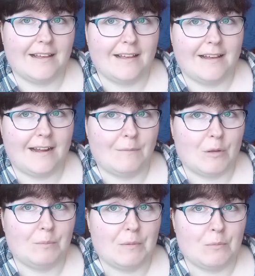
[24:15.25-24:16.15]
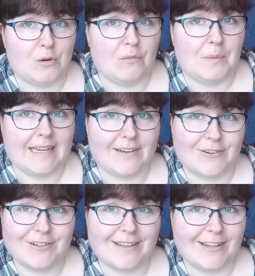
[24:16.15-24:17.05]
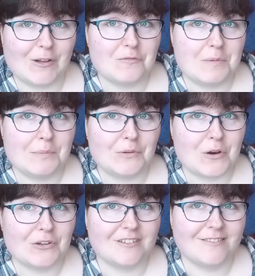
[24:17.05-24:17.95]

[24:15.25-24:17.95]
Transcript: I'm a bit more of a beginner than a lot of people on